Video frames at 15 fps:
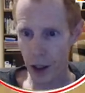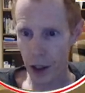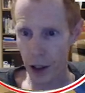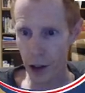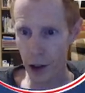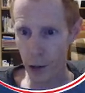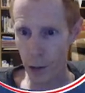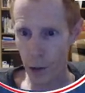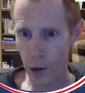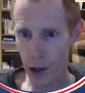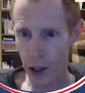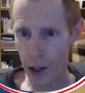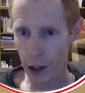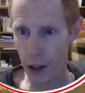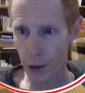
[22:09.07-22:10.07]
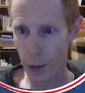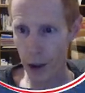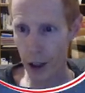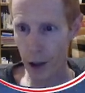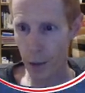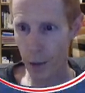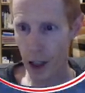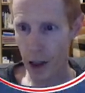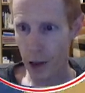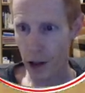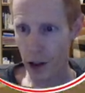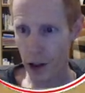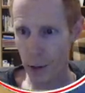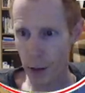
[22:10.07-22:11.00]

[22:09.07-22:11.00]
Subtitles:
there in the water, but it might have just